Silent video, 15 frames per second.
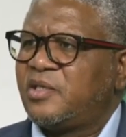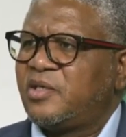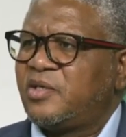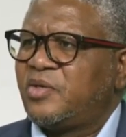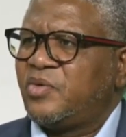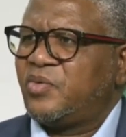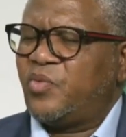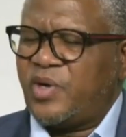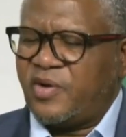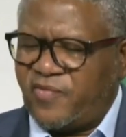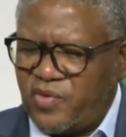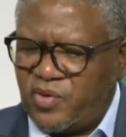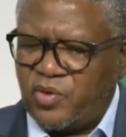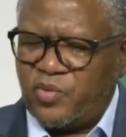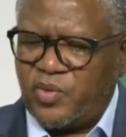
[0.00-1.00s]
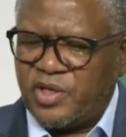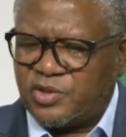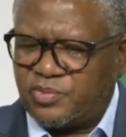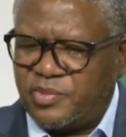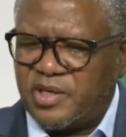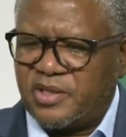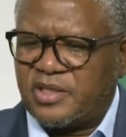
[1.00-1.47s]
We have always
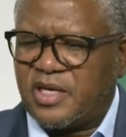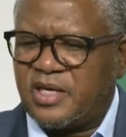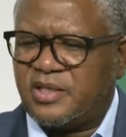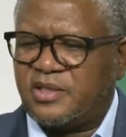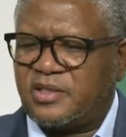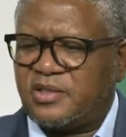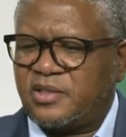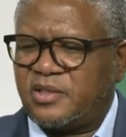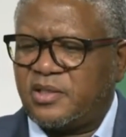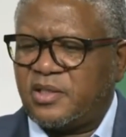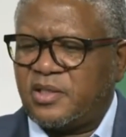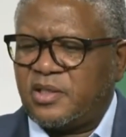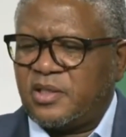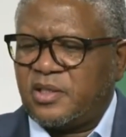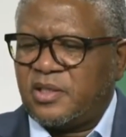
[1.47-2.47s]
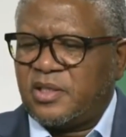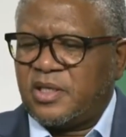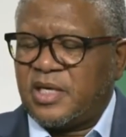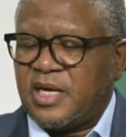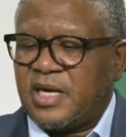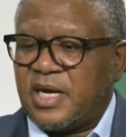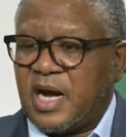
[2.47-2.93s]
maintained
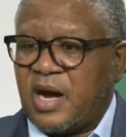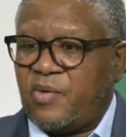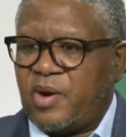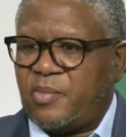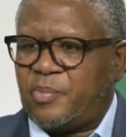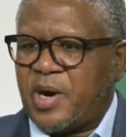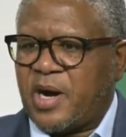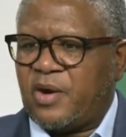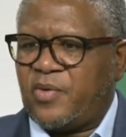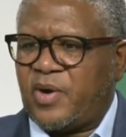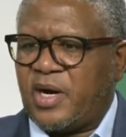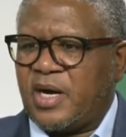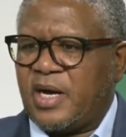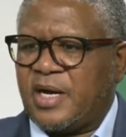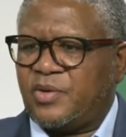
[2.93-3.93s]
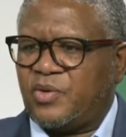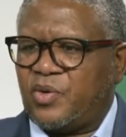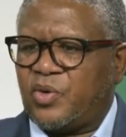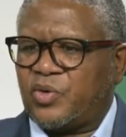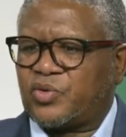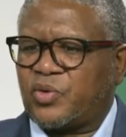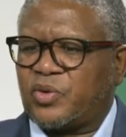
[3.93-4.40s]
our power and
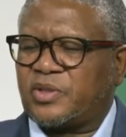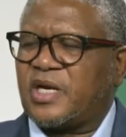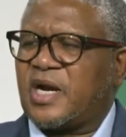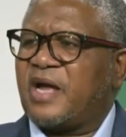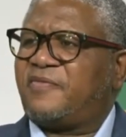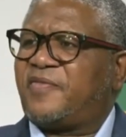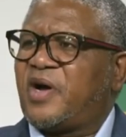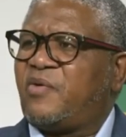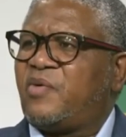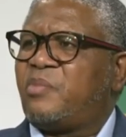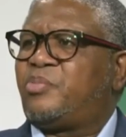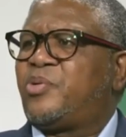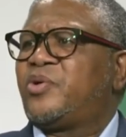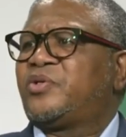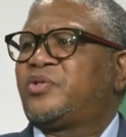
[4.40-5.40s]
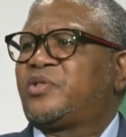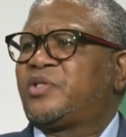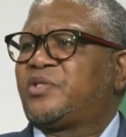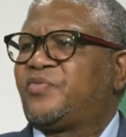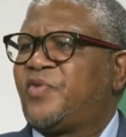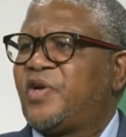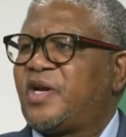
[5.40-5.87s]
also drive our policies
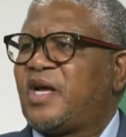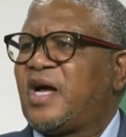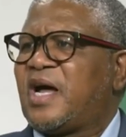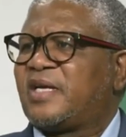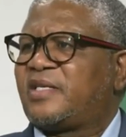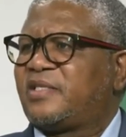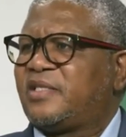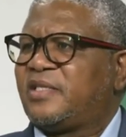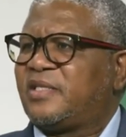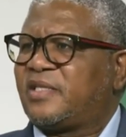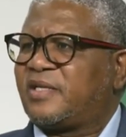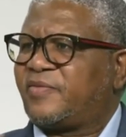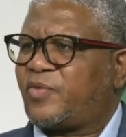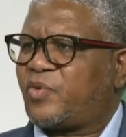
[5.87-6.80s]
very hard in the